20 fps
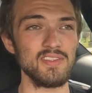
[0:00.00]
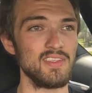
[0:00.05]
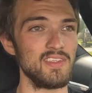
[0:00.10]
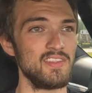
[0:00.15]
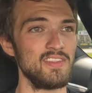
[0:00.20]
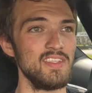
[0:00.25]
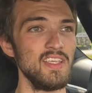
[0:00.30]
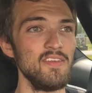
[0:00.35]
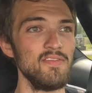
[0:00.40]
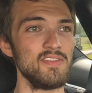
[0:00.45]
The
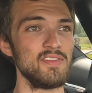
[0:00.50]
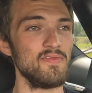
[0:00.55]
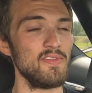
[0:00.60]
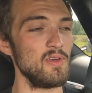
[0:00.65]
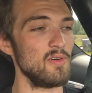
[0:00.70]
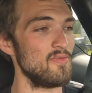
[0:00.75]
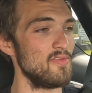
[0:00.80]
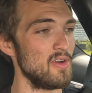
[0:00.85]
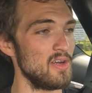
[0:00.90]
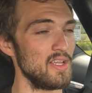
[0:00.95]
seats
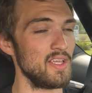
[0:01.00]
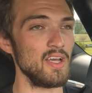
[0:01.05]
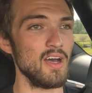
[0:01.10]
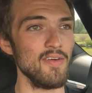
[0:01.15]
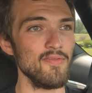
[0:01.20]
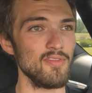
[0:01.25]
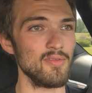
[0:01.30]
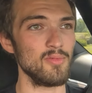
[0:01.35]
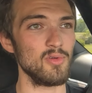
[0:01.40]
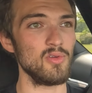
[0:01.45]
feel very
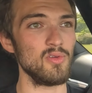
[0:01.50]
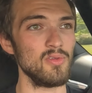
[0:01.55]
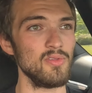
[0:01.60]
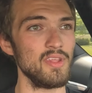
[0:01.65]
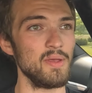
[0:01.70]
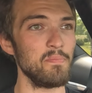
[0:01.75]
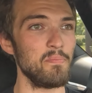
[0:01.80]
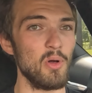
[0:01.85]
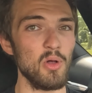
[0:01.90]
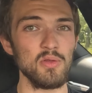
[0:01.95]
comfortable.
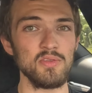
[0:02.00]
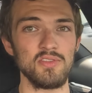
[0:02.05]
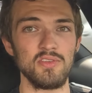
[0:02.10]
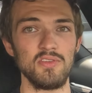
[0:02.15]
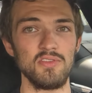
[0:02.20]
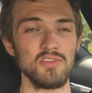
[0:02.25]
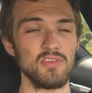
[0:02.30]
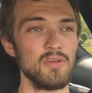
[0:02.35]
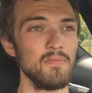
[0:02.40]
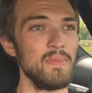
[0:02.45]
The
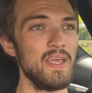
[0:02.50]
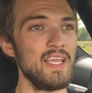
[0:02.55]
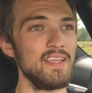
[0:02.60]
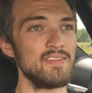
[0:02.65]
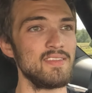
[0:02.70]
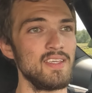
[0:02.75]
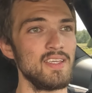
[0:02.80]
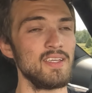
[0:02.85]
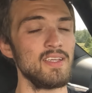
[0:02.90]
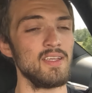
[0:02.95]
bolsters are
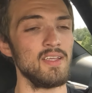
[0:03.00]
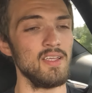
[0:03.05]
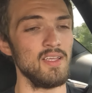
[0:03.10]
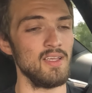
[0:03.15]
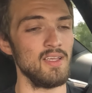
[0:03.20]
amazing.